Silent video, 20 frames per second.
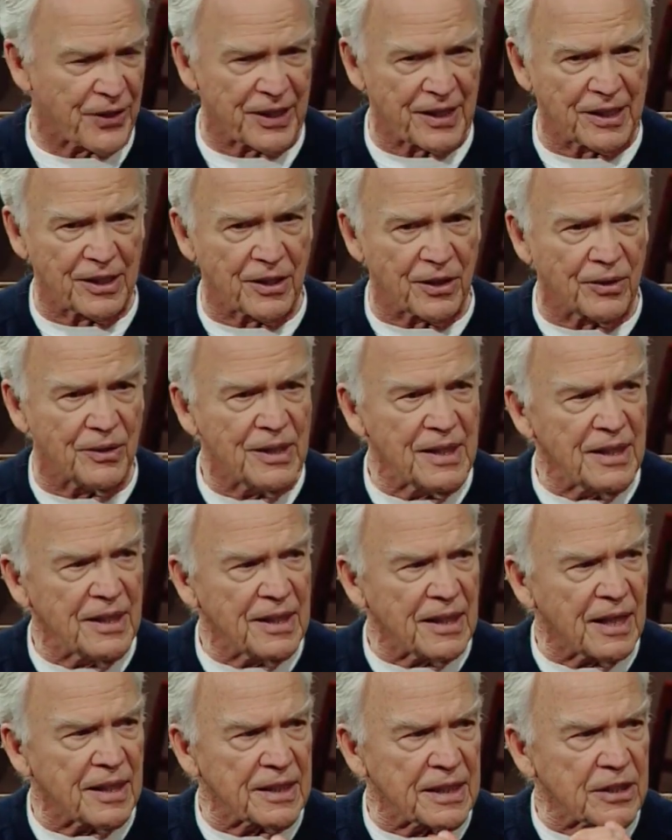thing, you know,
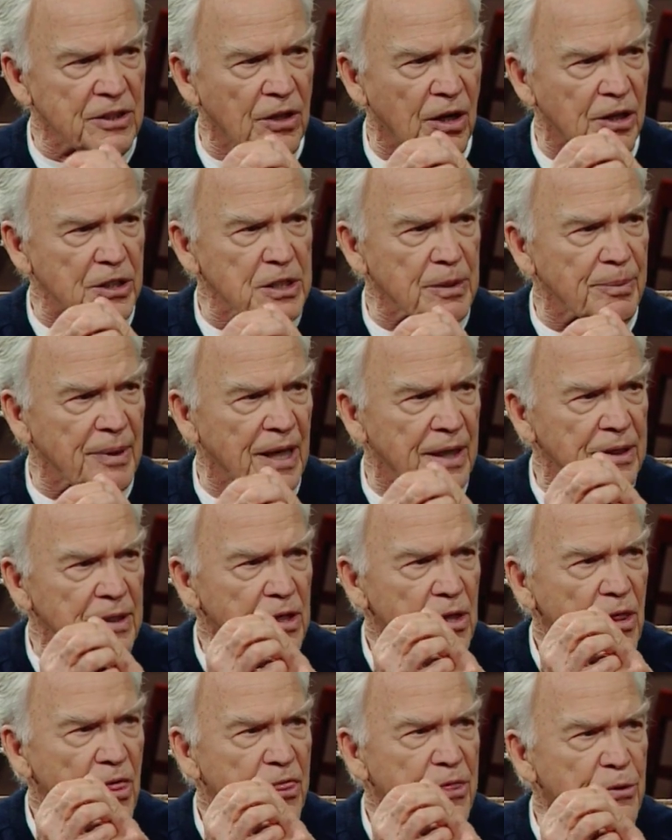and he talks about
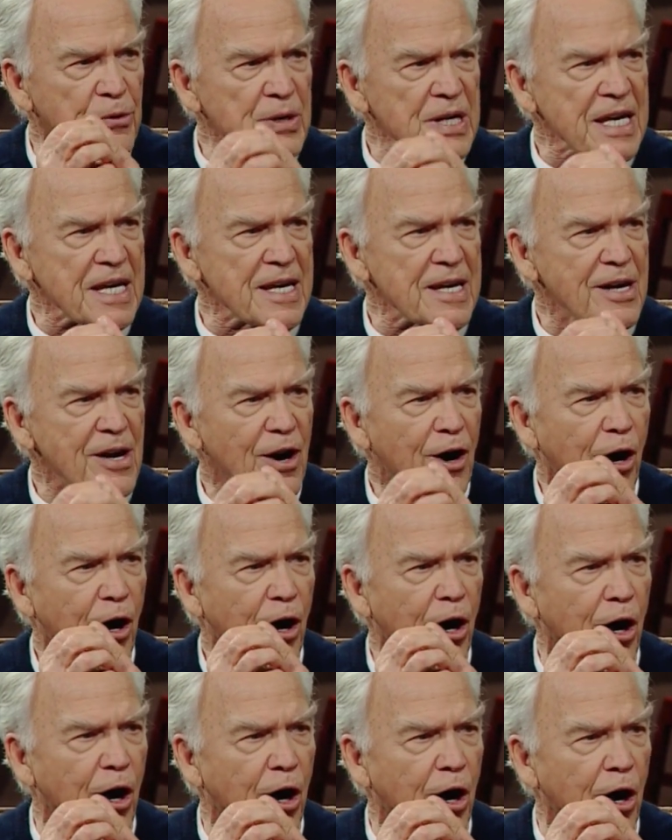three
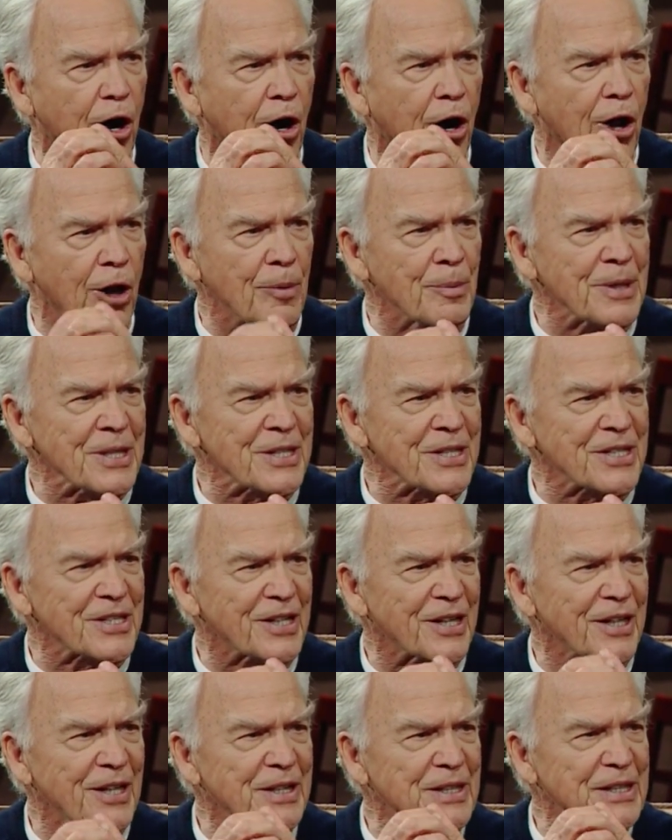almonds
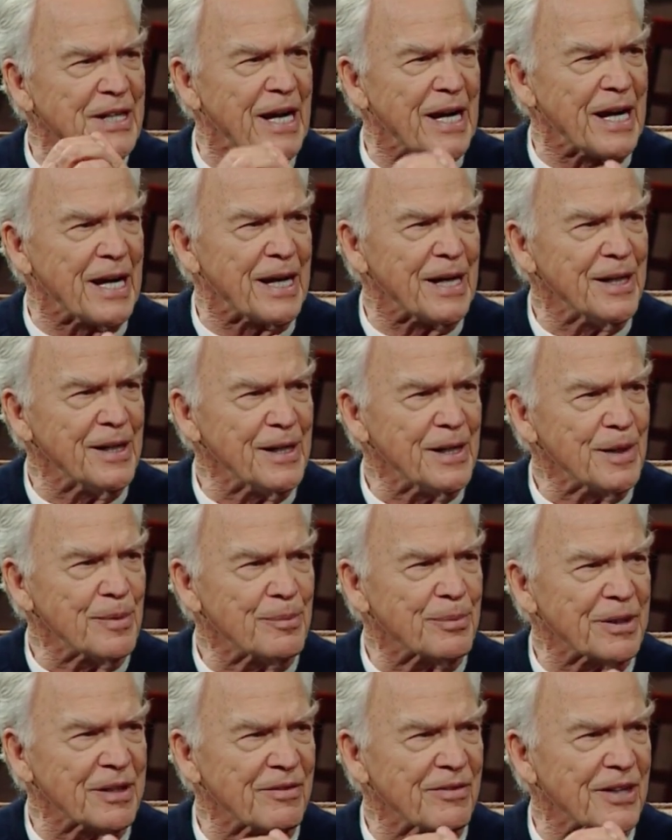a day
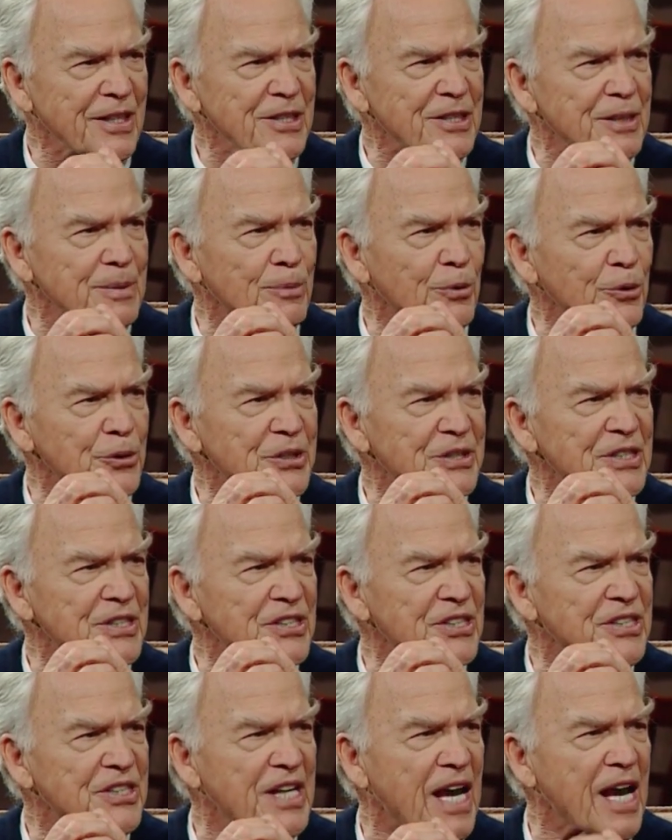prevents the most
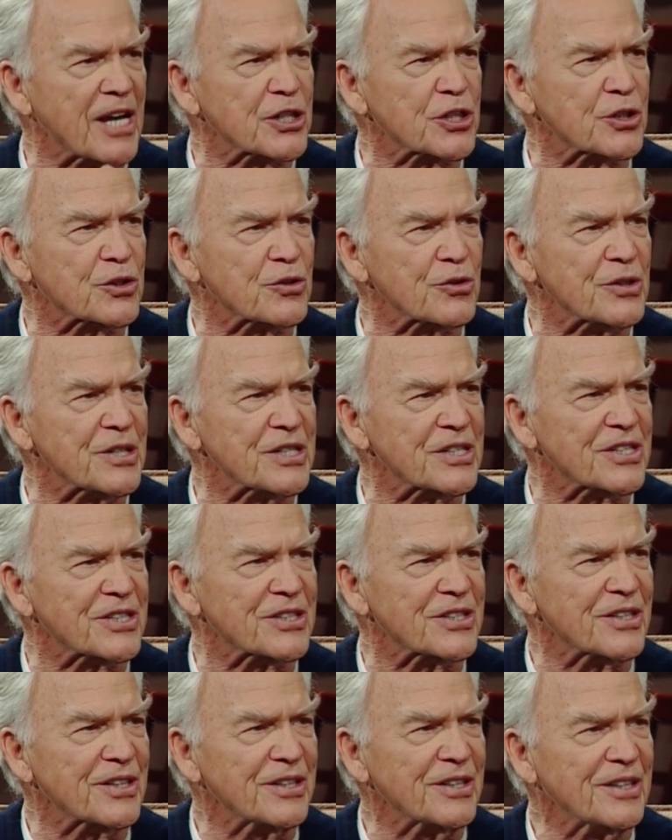disastrous
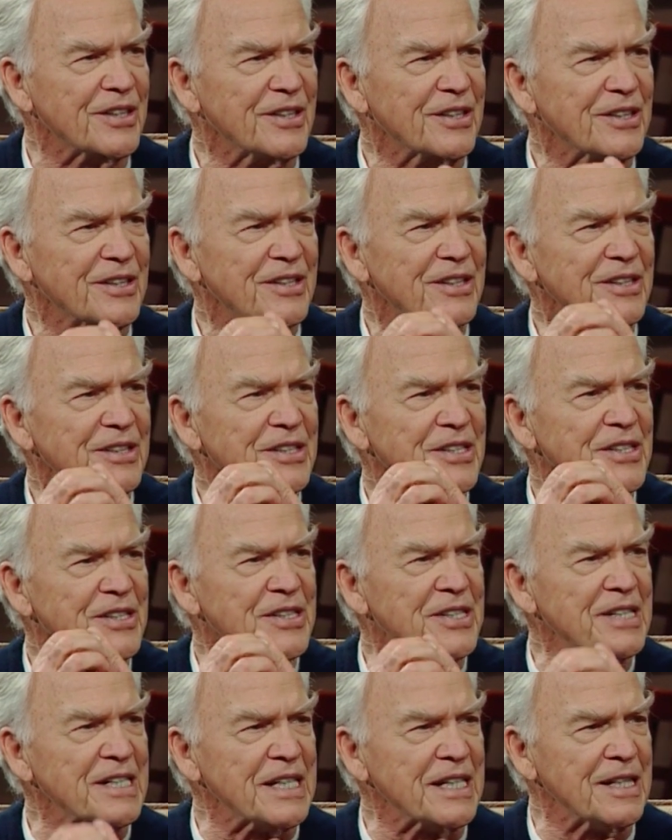
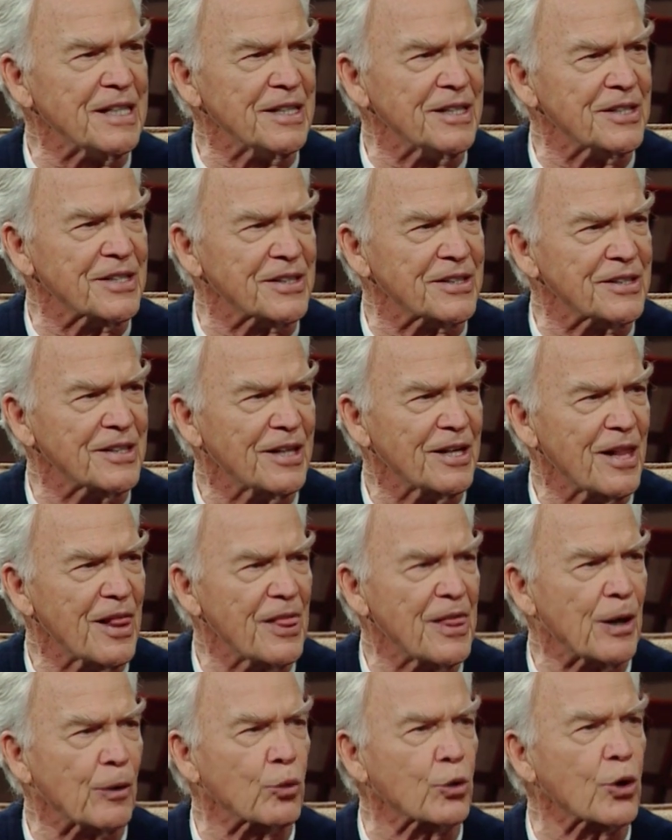disease
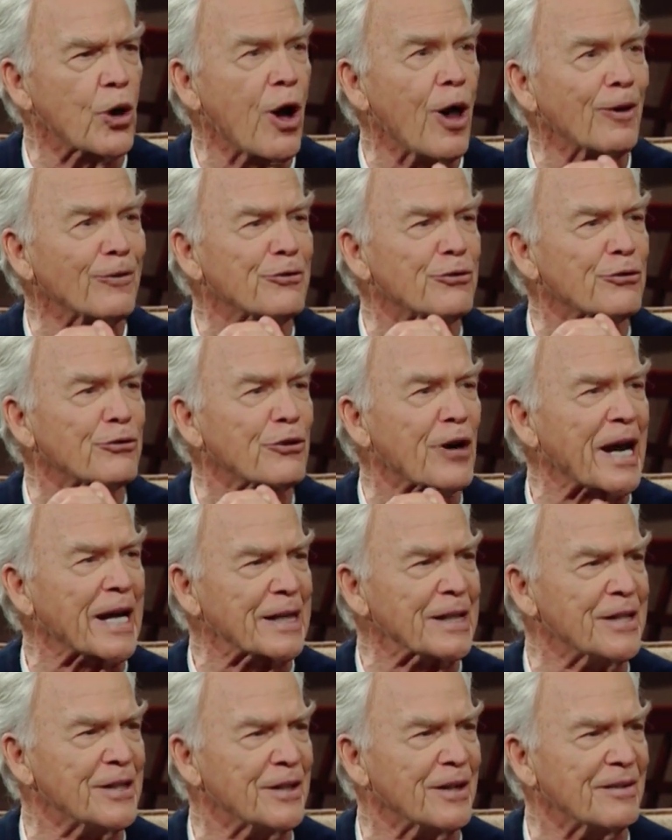that we're all
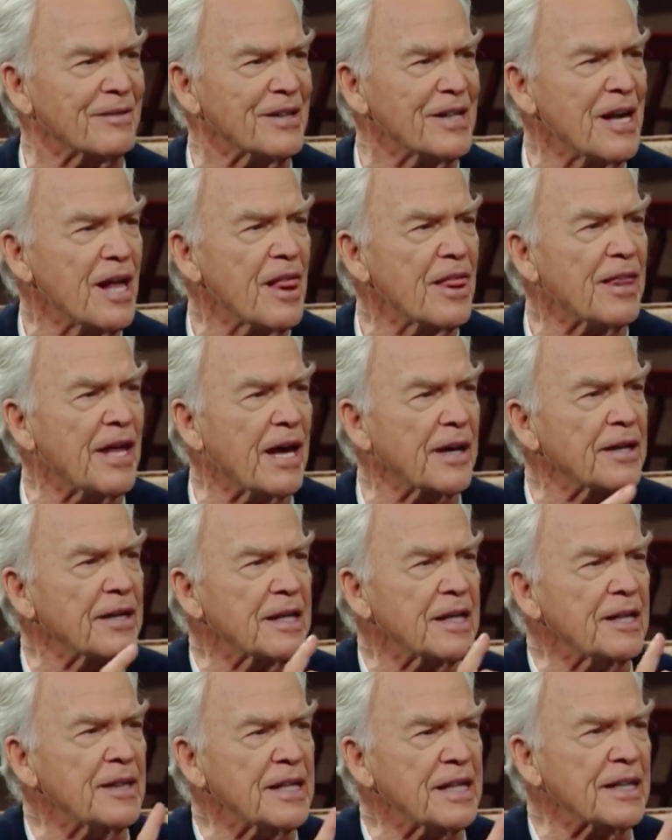frightened of. That
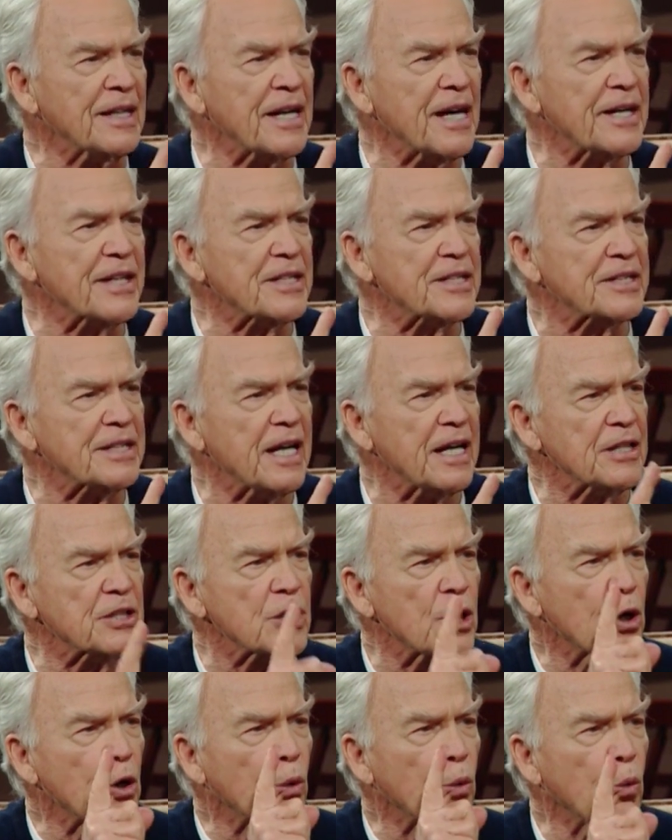in the United States,
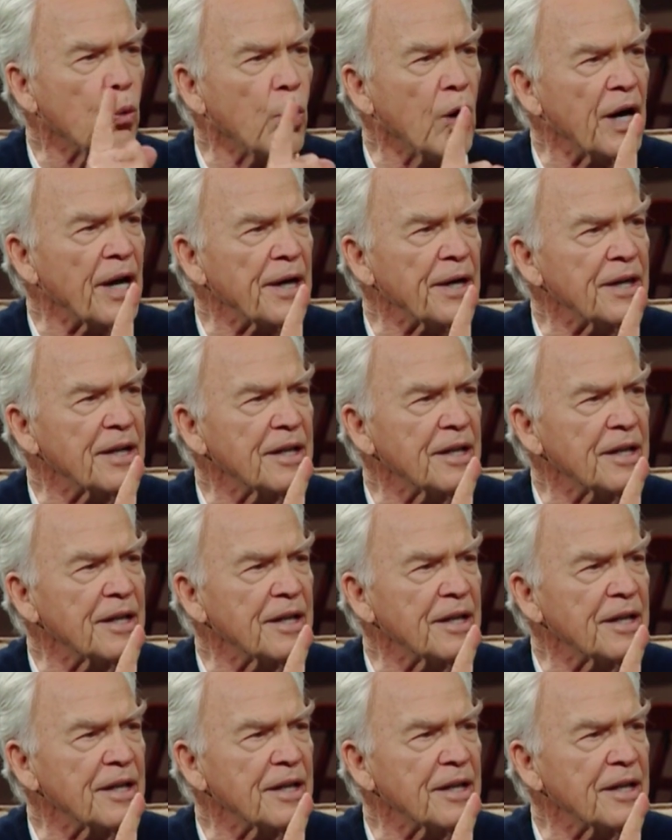one,